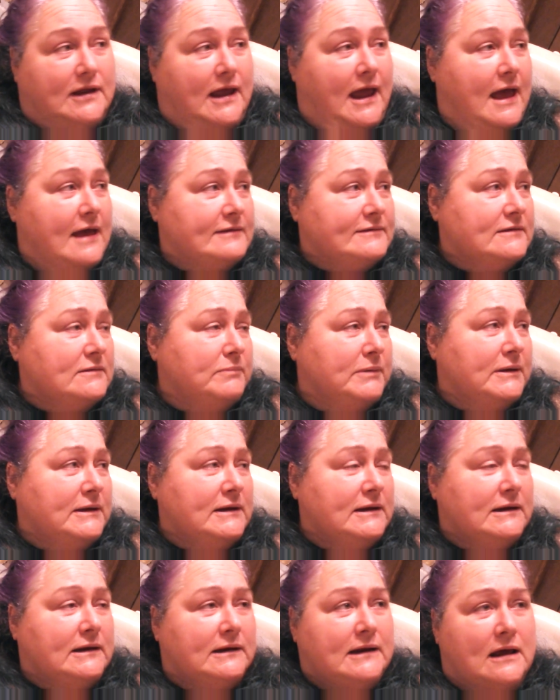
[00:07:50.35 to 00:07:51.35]
Hasn't been
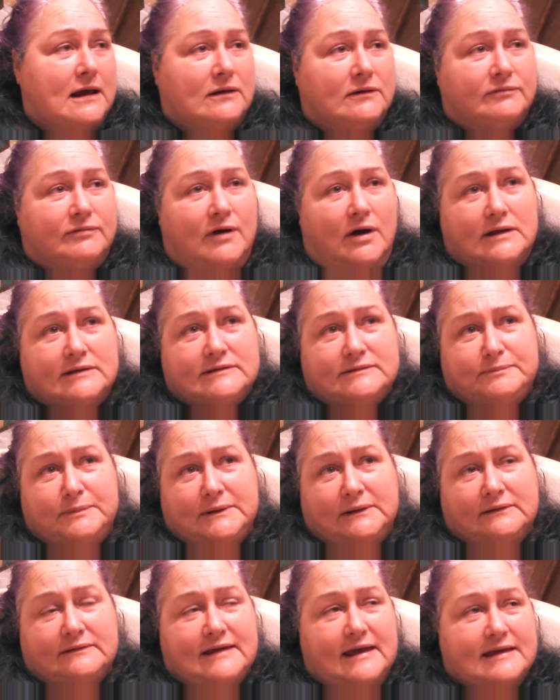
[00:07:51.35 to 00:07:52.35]
in and out of hospitals.